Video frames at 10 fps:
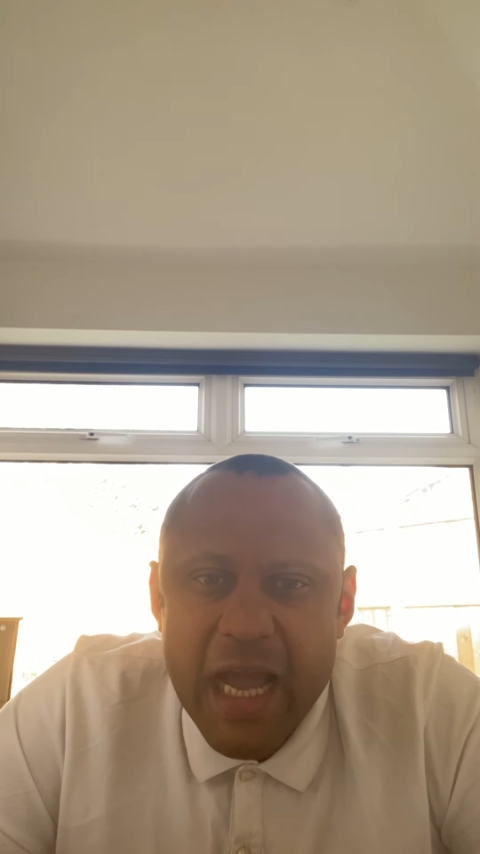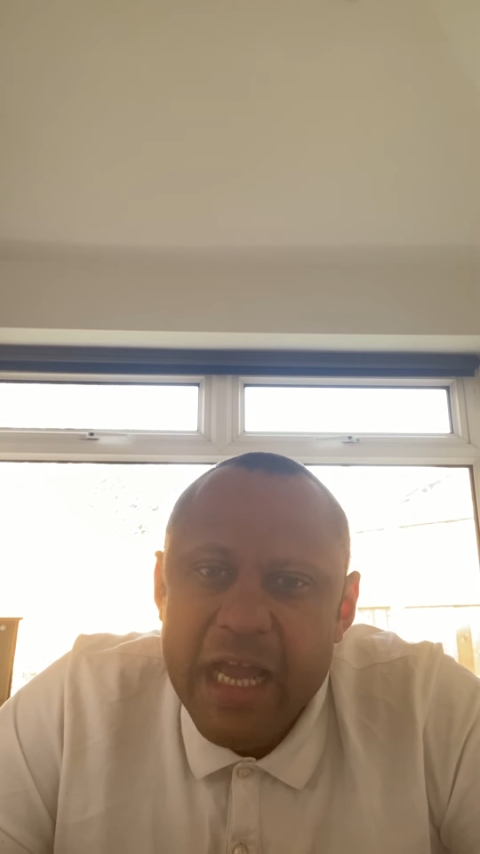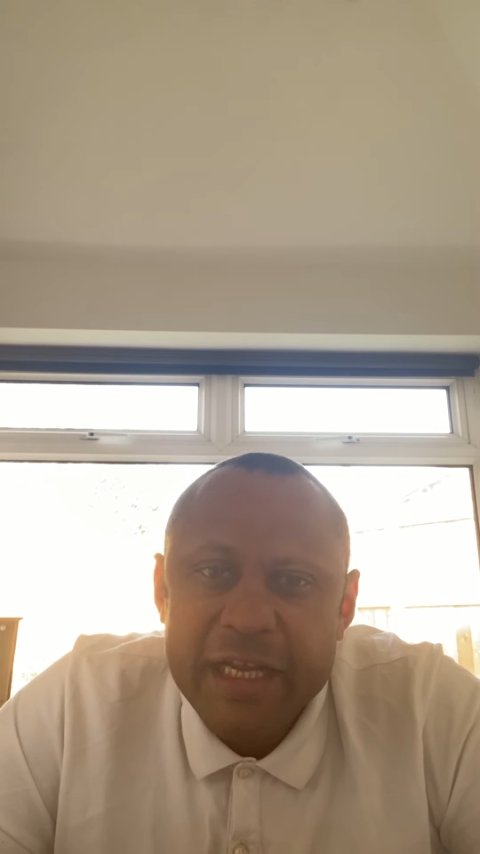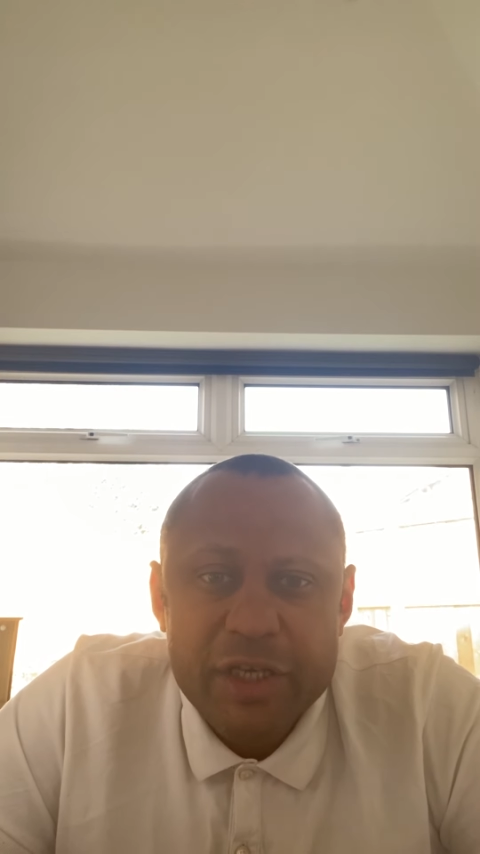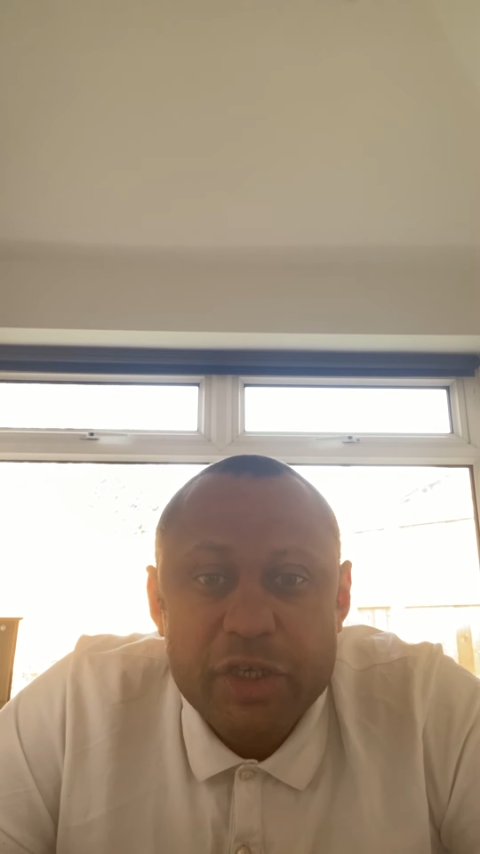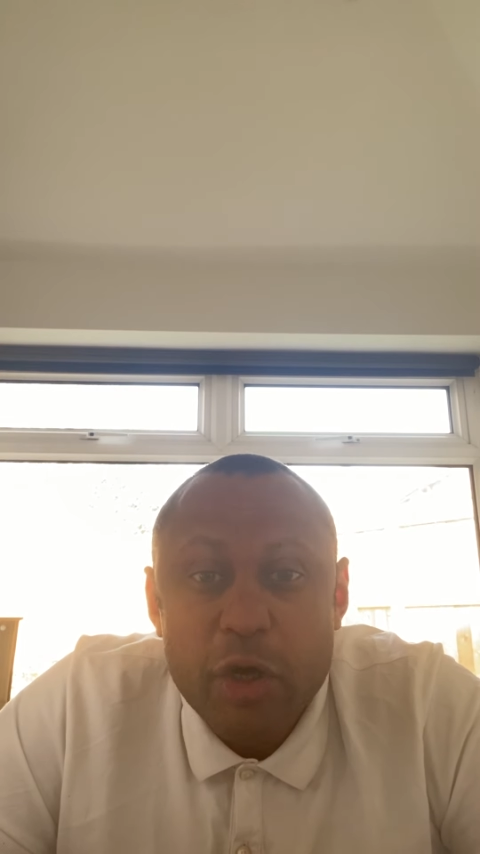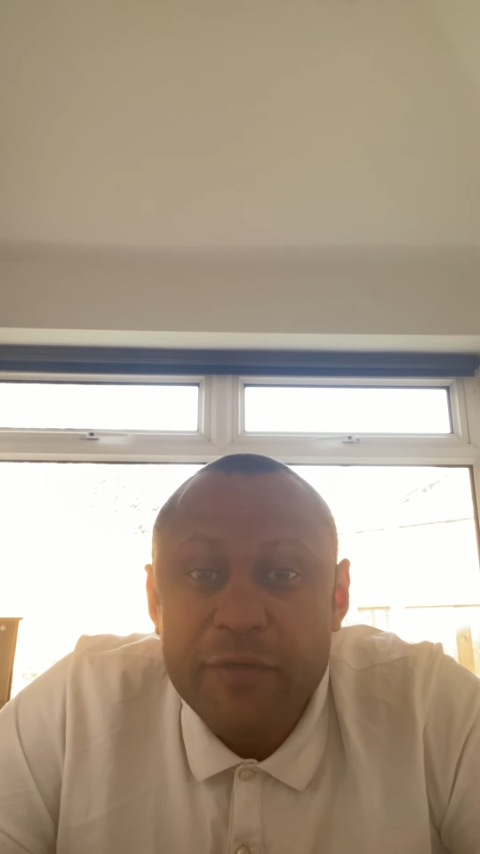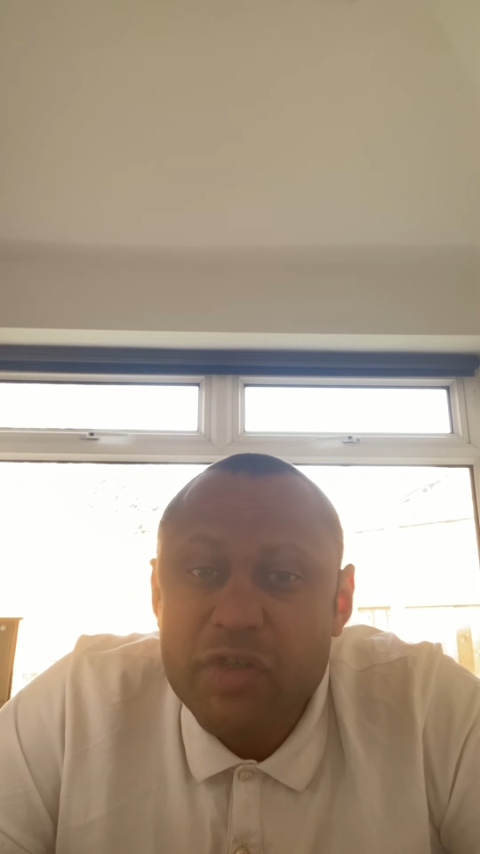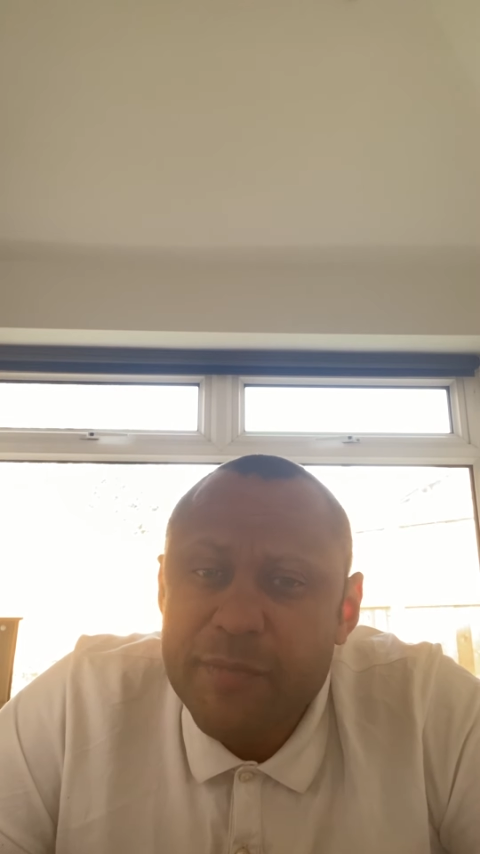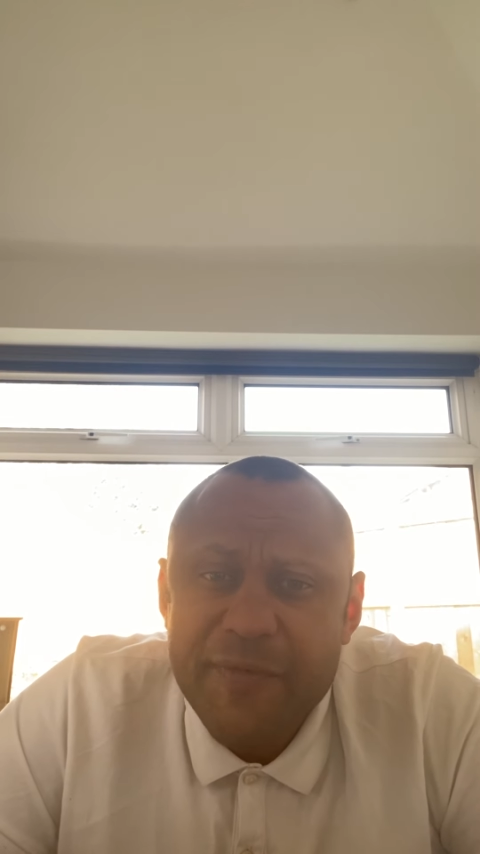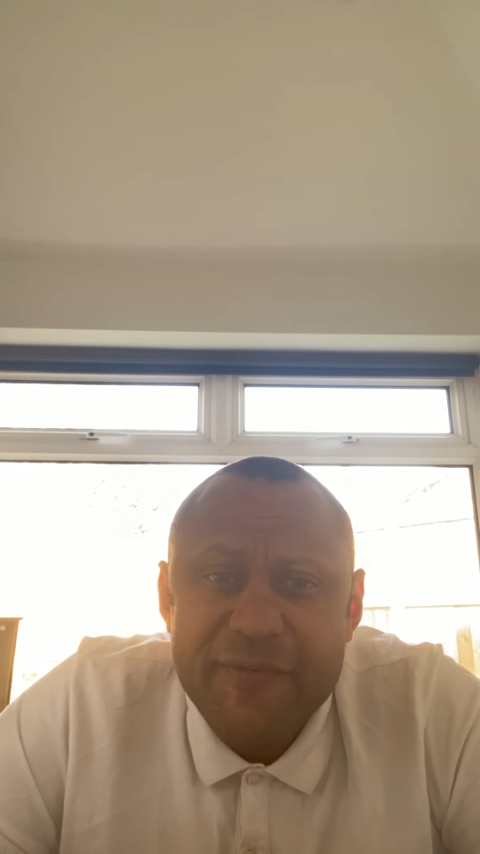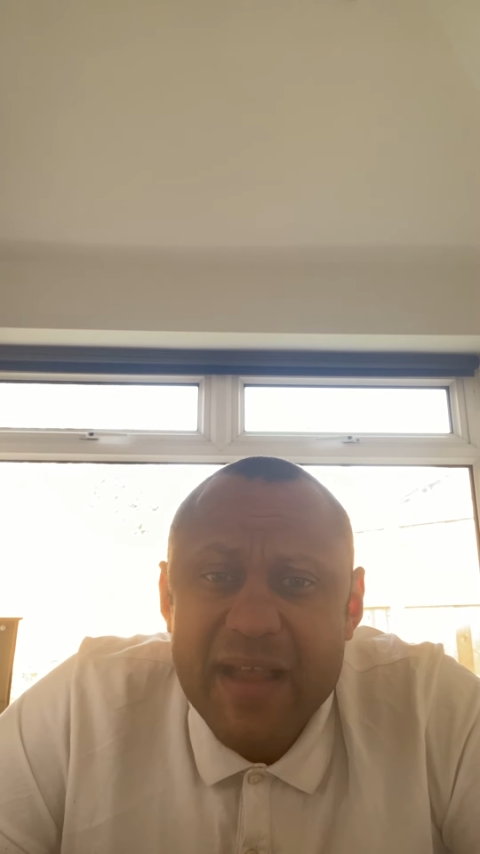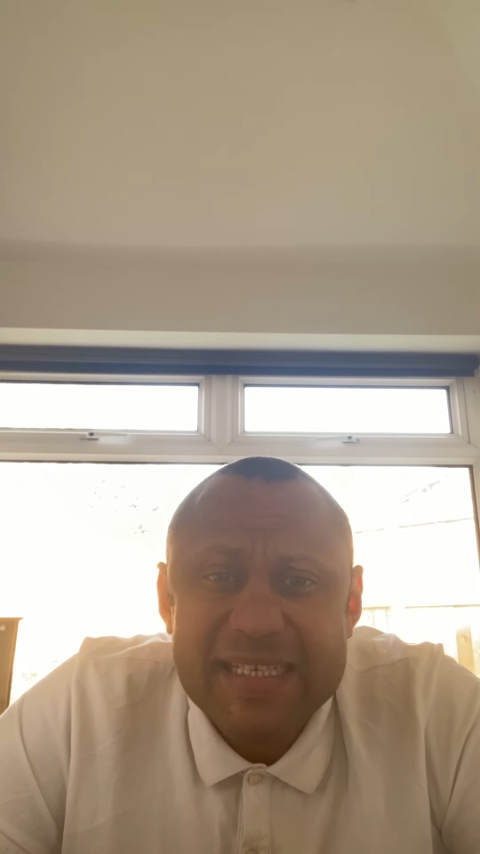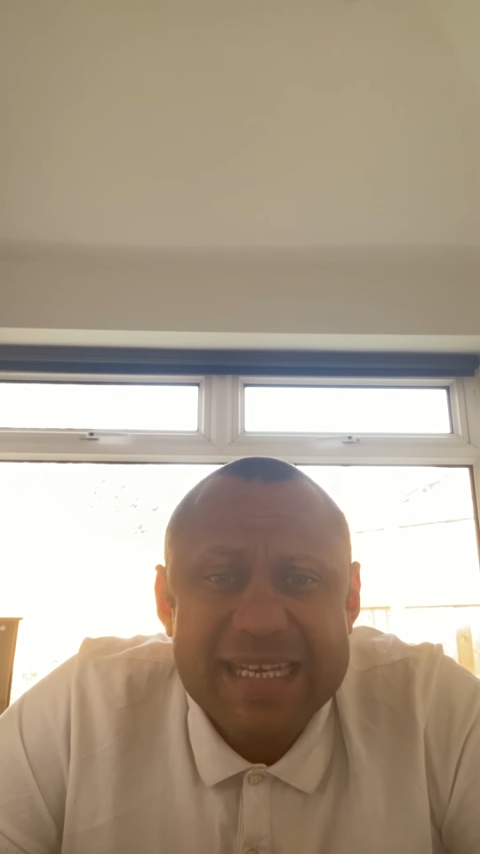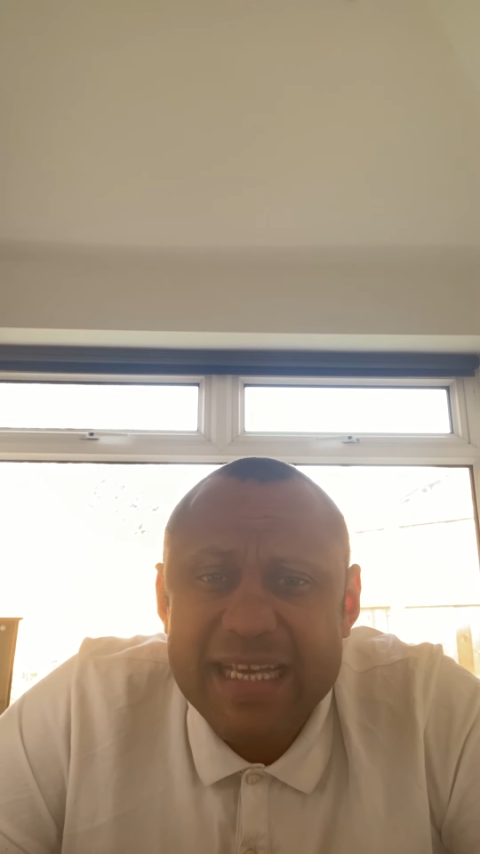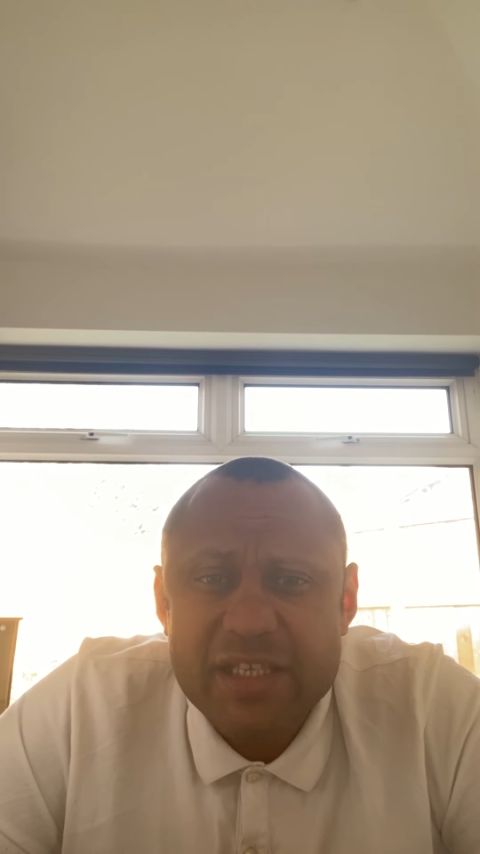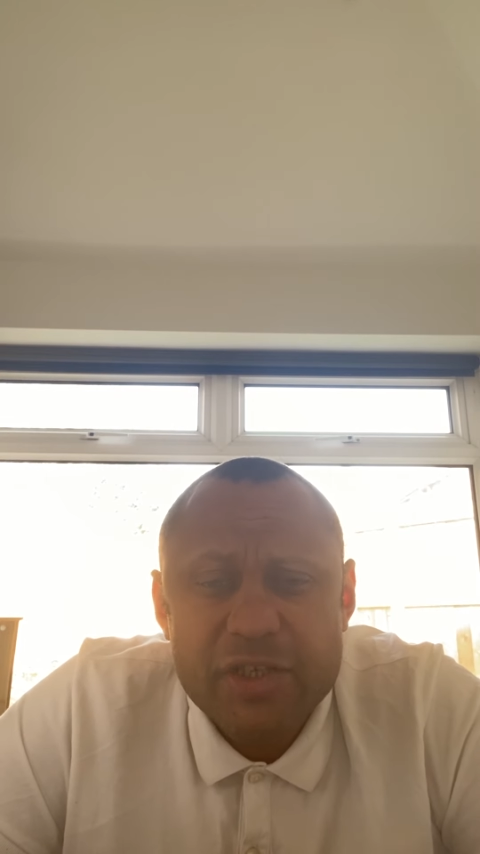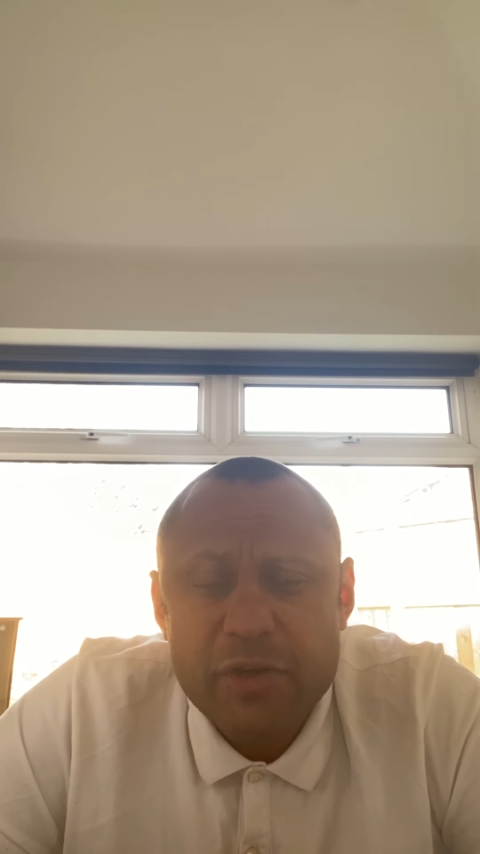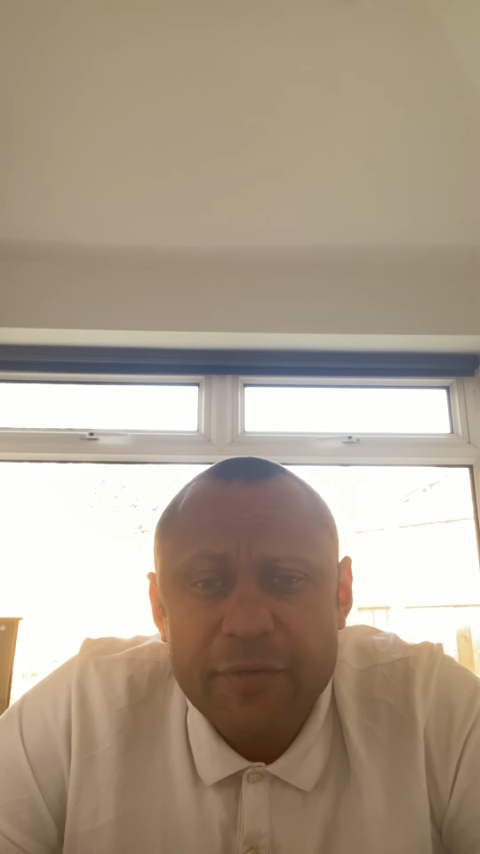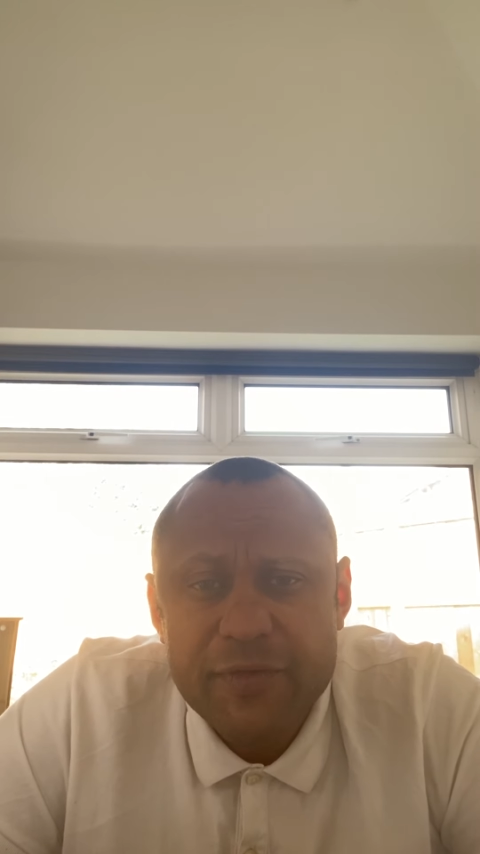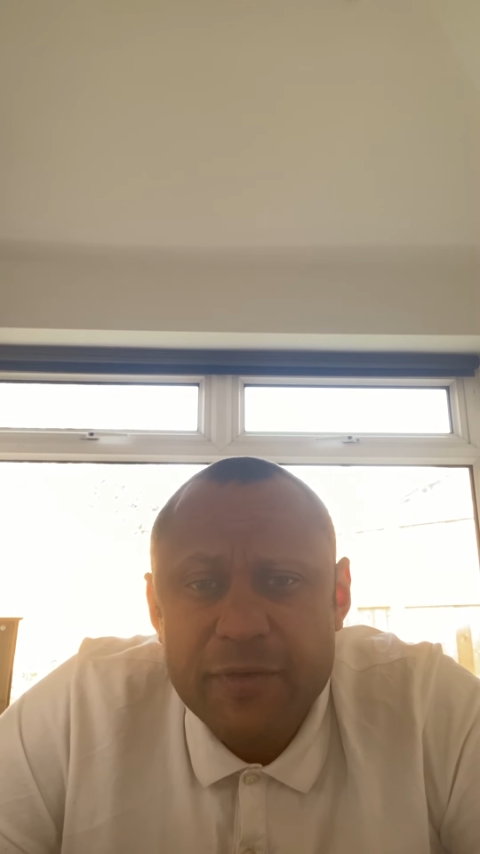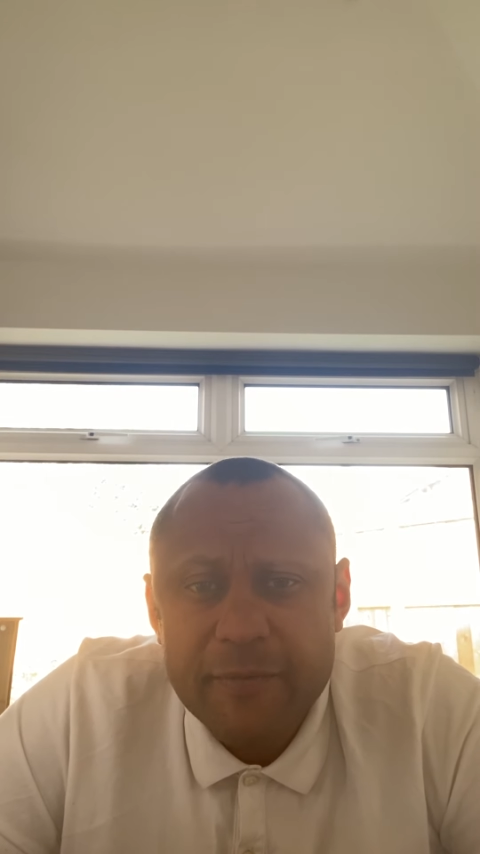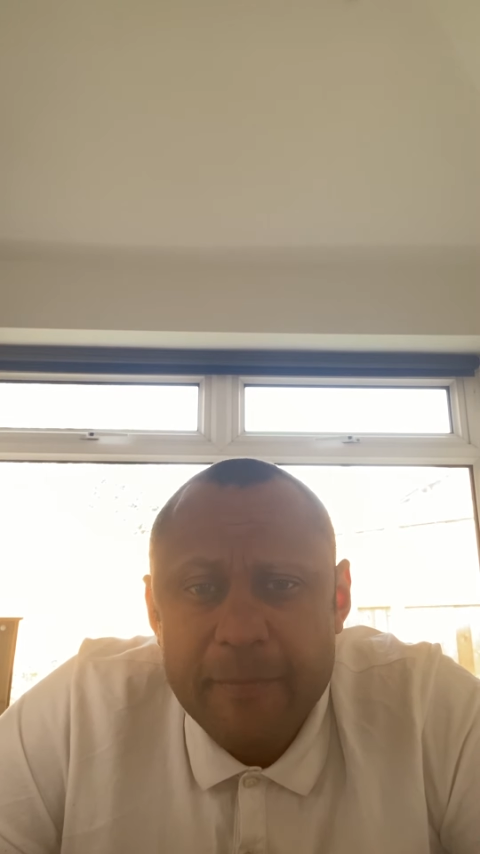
he covered some fascinating stuff.